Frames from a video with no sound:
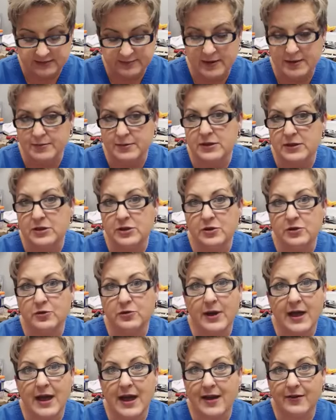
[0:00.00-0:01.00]
Maybe you
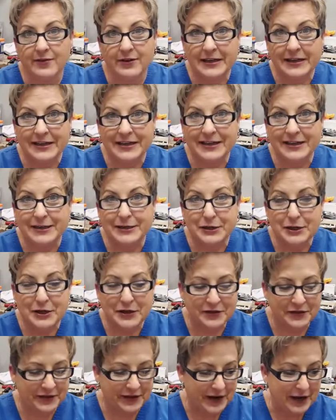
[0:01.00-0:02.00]
have an in
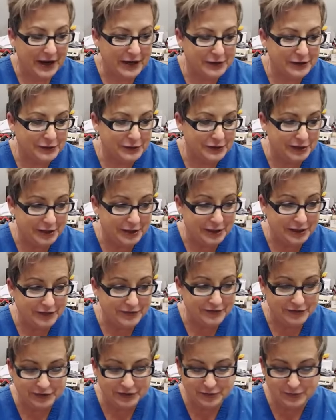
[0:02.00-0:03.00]
that I don't
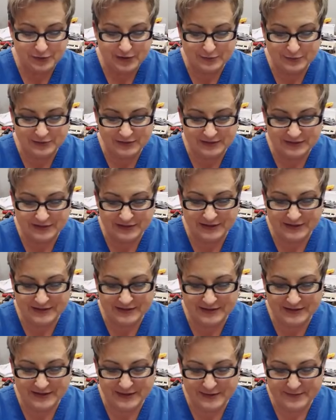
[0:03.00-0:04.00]
have and you were able to get
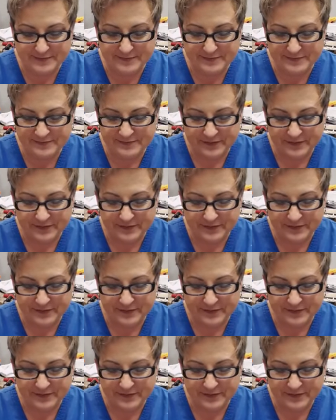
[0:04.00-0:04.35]
some.